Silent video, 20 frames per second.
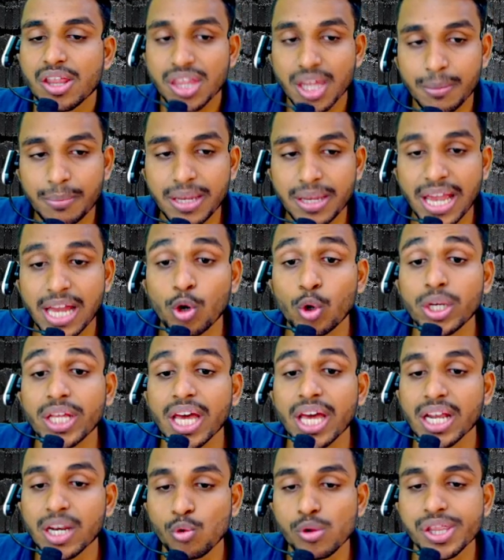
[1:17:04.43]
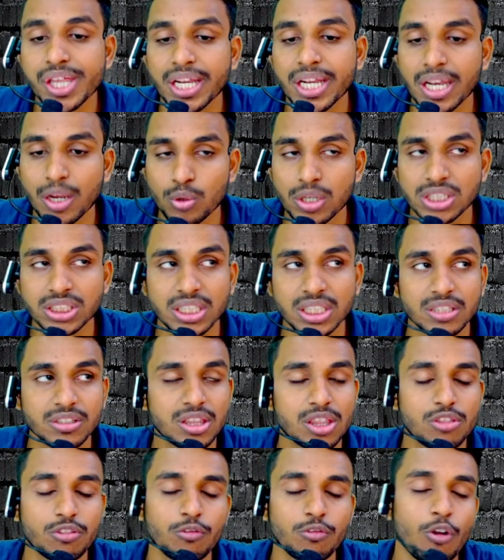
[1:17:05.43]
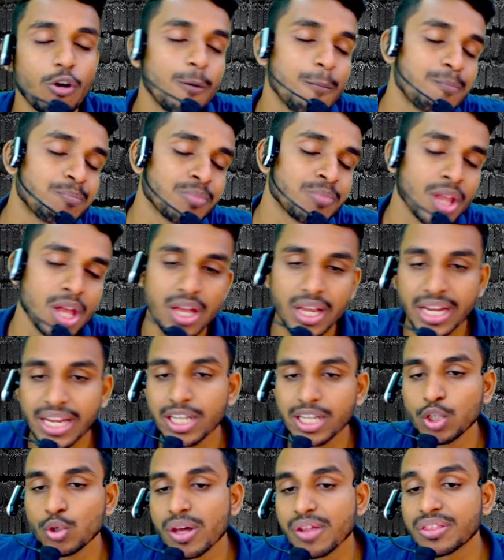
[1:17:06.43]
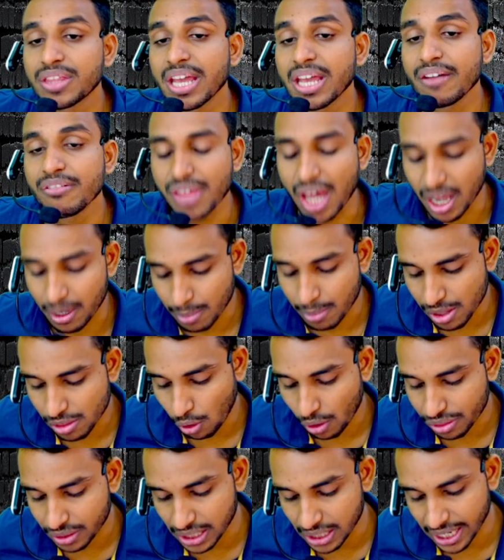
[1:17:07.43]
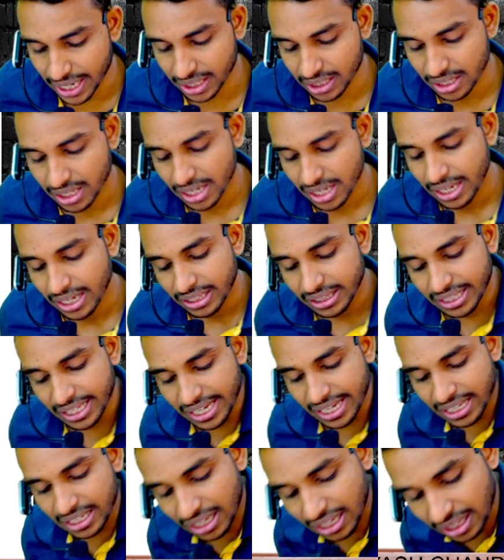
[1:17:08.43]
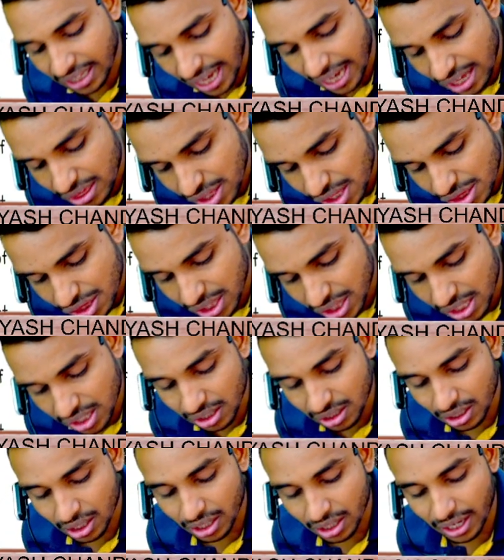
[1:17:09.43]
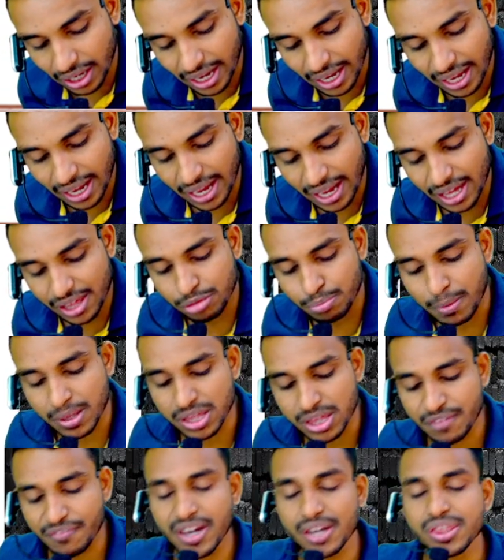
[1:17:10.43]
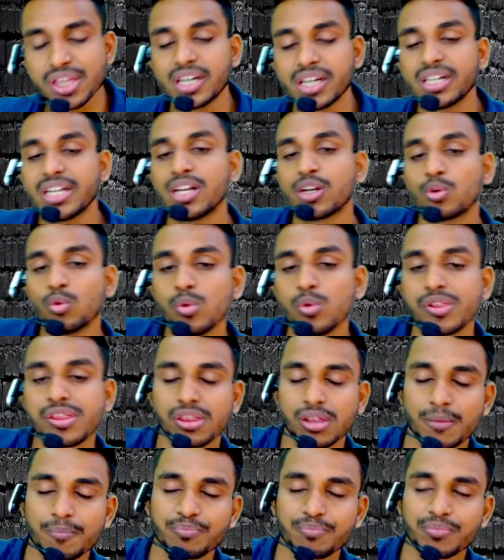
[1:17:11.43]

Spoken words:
SEBI LODR rules and regulations. So in US they have Sarbanes-Oxley Act. Their SEC has specified certain rules.